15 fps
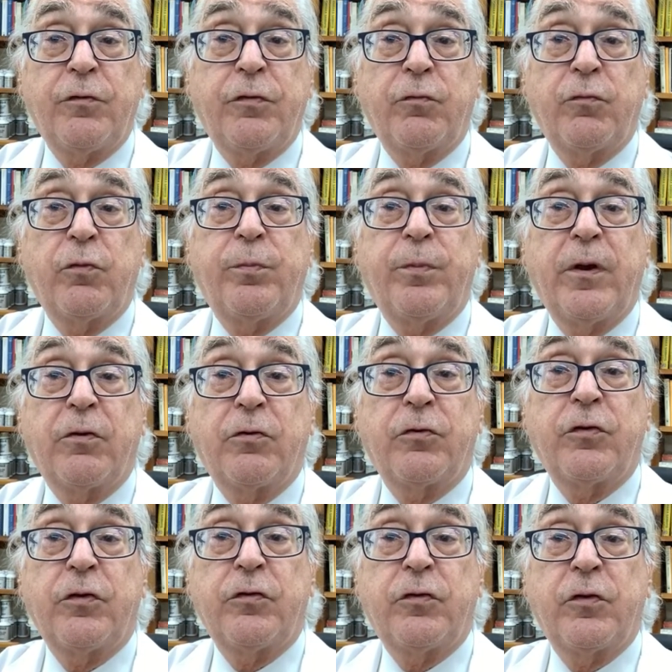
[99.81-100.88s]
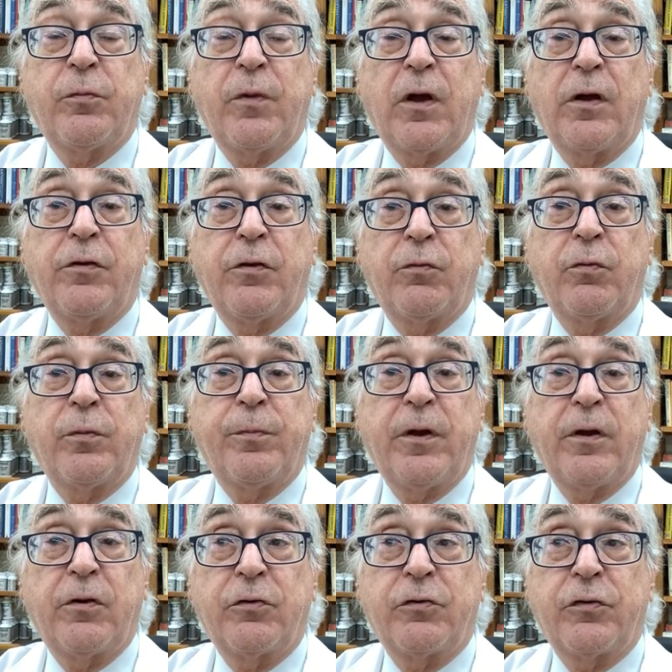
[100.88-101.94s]
and repair system on the
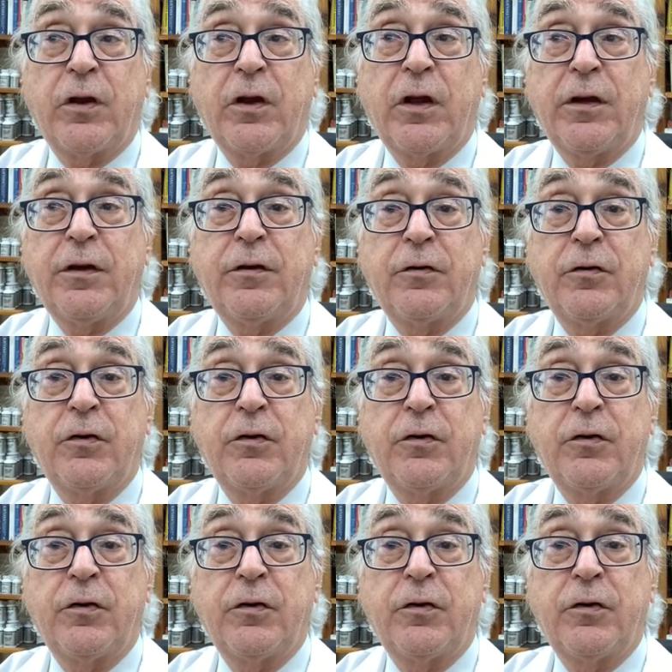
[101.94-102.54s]
repair side